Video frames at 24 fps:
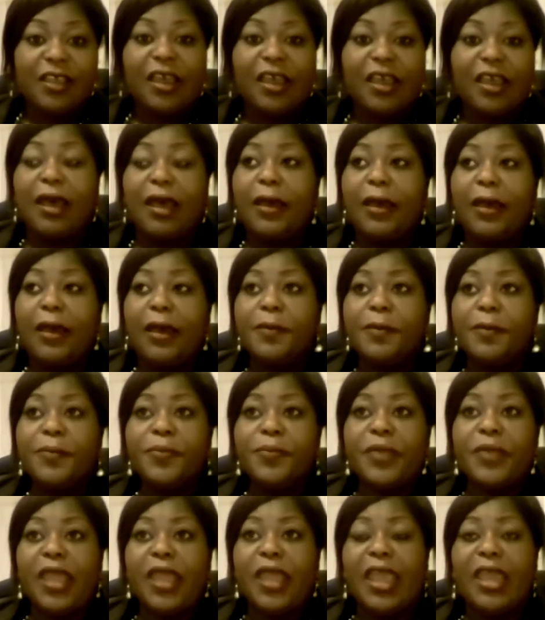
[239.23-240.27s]

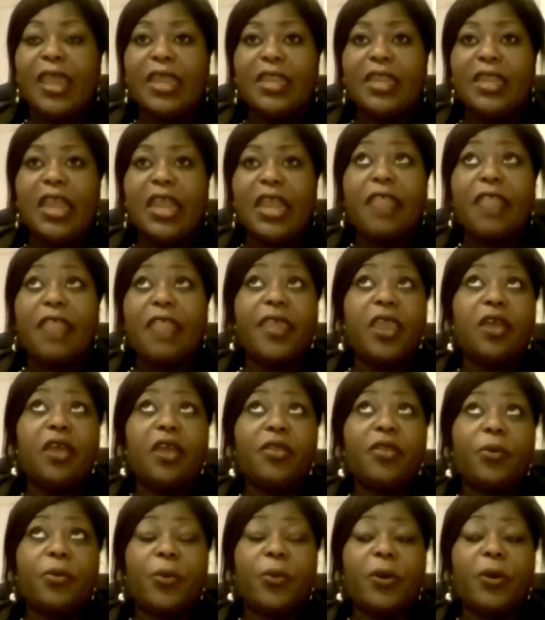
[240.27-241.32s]
and the
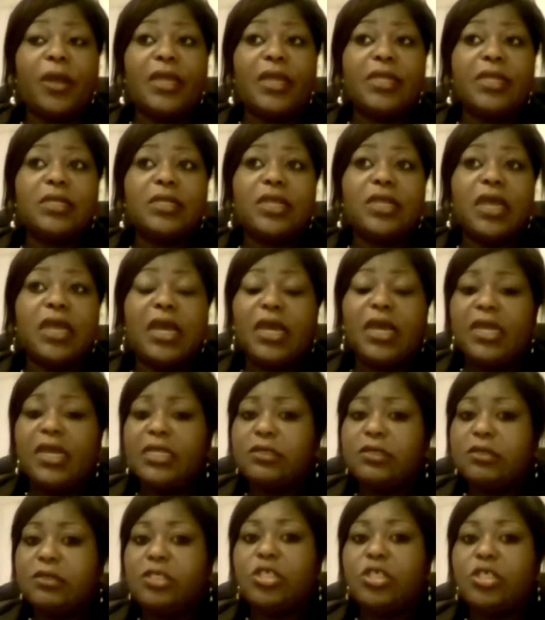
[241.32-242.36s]
other one
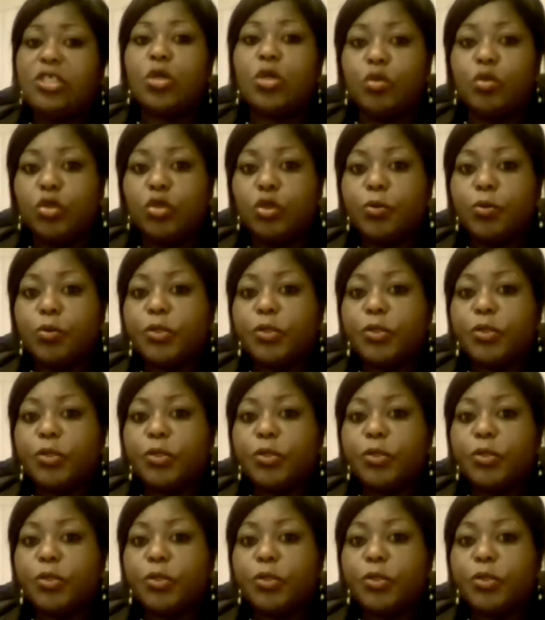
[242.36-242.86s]
I don't know